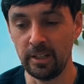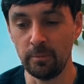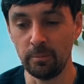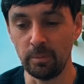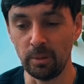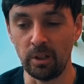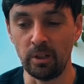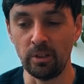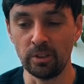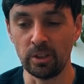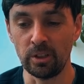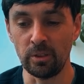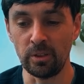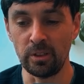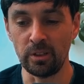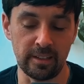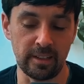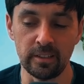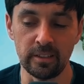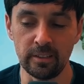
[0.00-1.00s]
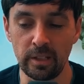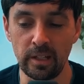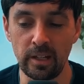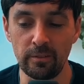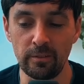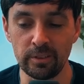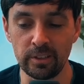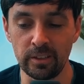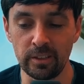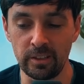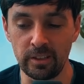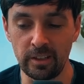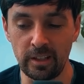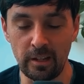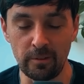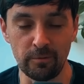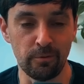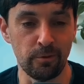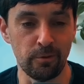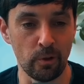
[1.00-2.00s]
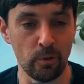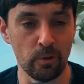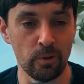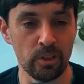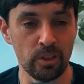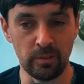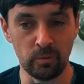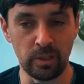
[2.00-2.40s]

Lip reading: But also, we have to have focus.